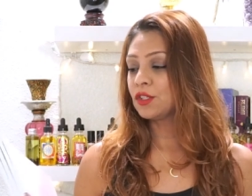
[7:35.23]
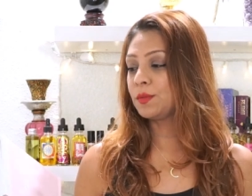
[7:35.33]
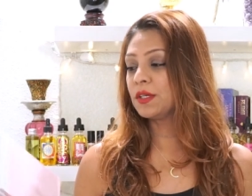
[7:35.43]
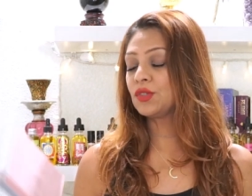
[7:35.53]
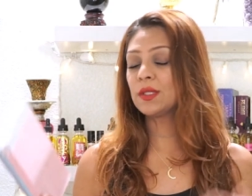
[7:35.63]

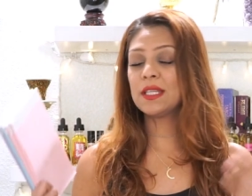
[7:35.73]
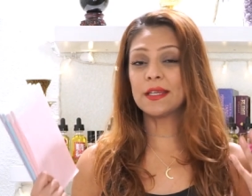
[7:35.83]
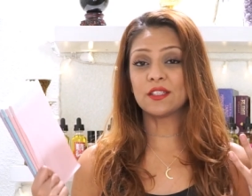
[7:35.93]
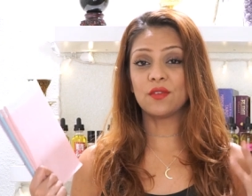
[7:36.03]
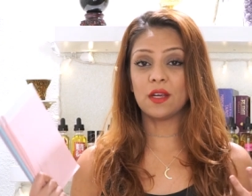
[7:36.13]
Spiritually,
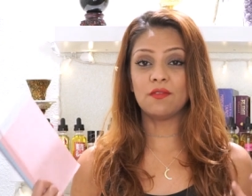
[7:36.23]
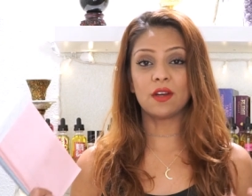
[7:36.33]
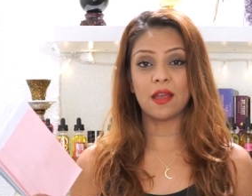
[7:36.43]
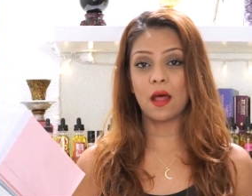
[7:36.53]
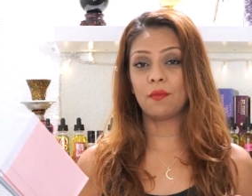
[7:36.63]
that's very,
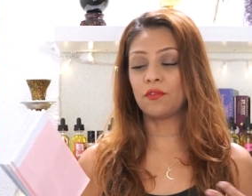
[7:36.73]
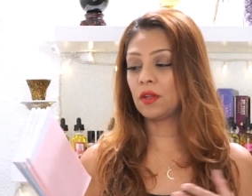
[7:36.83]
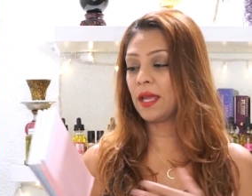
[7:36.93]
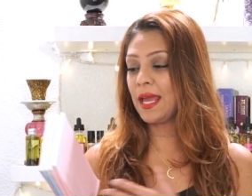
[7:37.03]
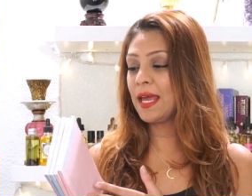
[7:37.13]
very
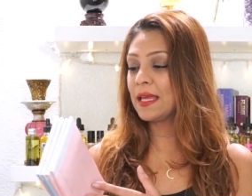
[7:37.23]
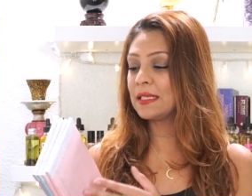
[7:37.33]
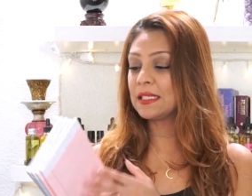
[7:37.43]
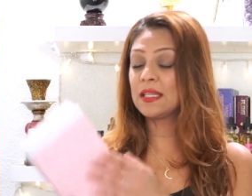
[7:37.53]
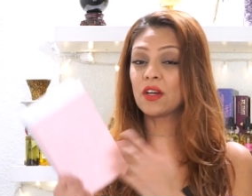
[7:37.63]
helpful.
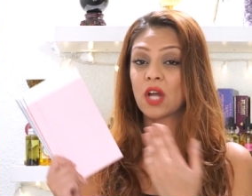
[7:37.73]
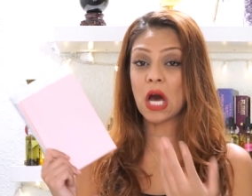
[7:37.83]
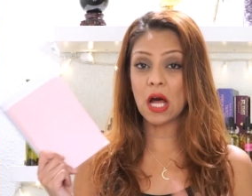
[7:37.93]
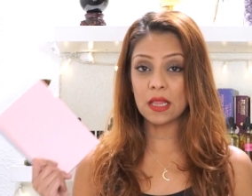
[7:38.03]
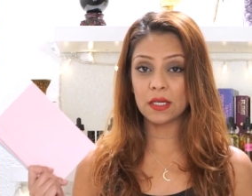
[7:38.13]
And they're
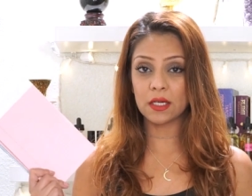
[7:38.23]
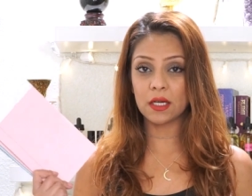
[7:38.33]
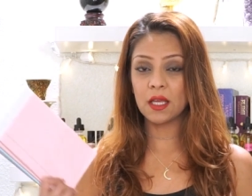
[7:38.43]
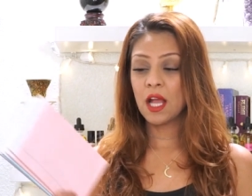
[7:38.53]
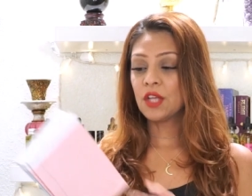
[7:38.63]

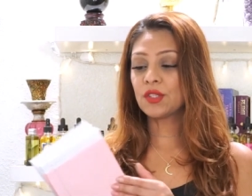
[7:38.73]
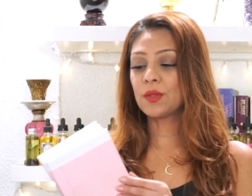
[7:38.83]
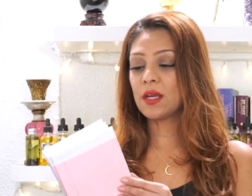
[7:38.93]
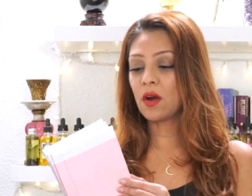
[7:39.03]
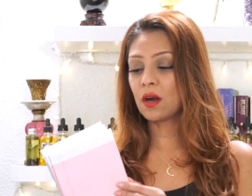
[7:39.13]
colored, so
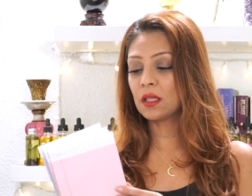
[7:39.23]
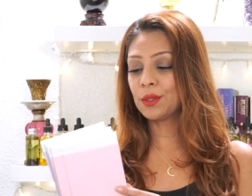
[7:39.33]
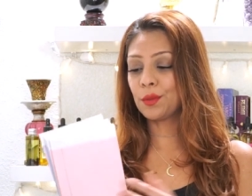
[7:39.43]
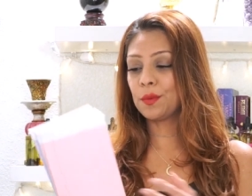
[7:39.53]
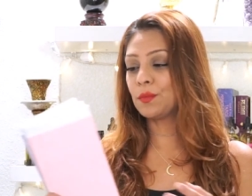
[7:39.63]
they are a
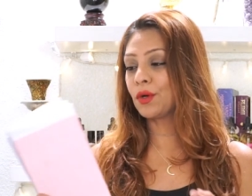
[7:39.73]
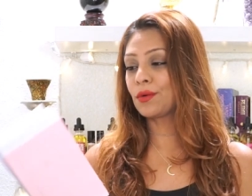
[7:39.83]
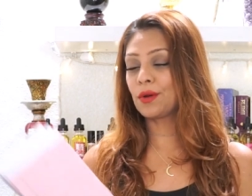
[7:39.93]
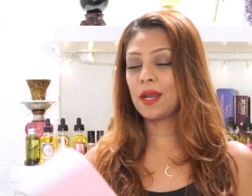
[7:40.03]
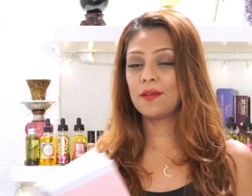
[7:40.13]
little bit more
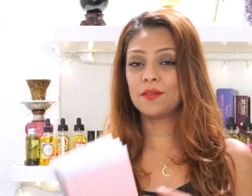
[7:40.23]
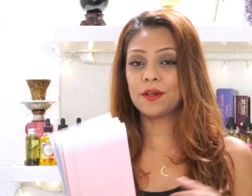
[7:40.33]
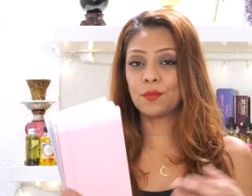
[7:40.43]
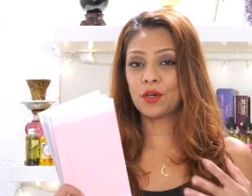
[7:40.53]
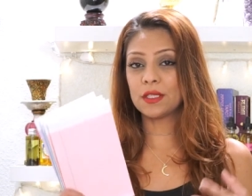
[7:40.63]
creative.
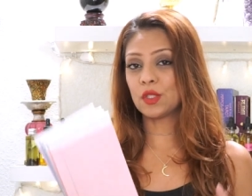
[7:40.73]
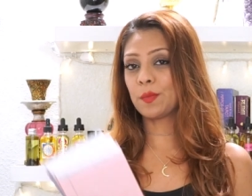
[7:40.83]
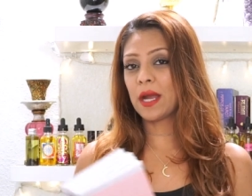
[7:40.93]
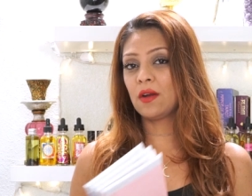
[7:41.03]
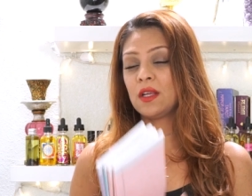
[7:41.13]
They're more
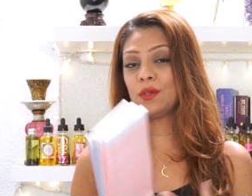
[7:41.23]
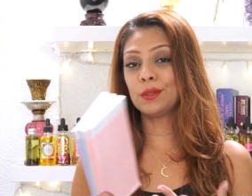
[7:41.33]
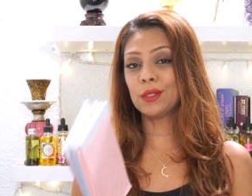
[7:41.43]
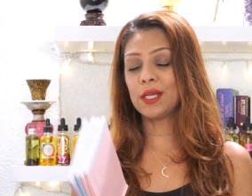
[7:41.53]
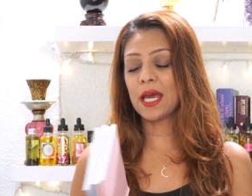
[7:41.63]
inspiring. You
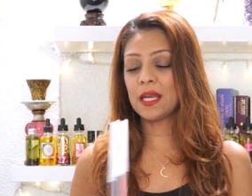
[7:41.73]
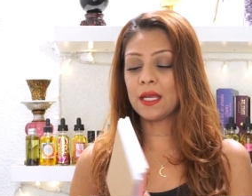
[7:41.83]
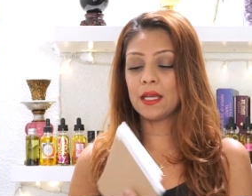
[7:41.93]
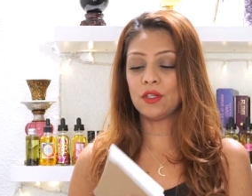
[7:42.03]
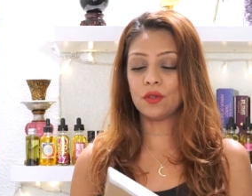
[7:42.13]
look at
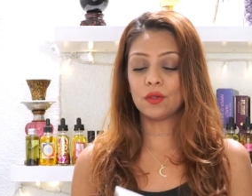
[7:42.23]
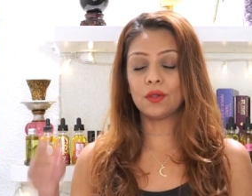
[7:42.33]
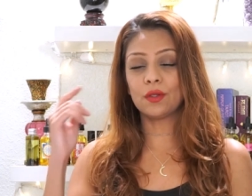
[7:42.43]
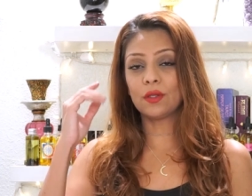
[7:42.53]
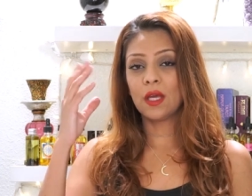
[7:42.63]
it
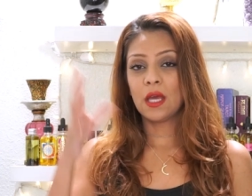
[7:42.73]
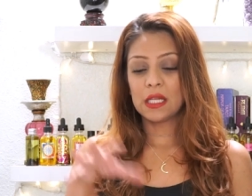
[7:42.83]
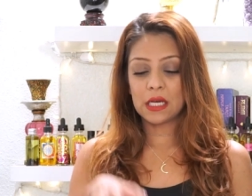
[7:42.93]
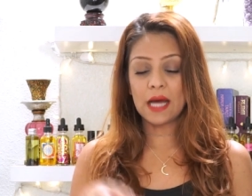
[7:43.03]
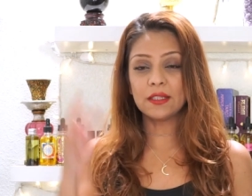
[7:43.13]

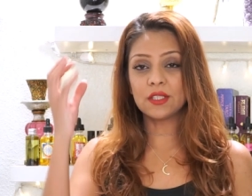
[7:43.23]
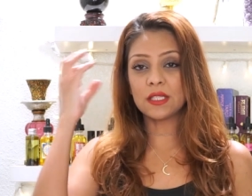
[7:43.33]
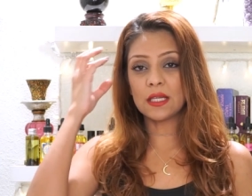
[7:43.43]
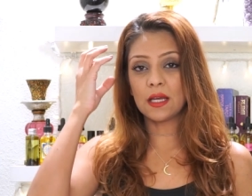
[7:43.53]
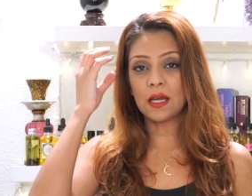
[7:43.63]
and colors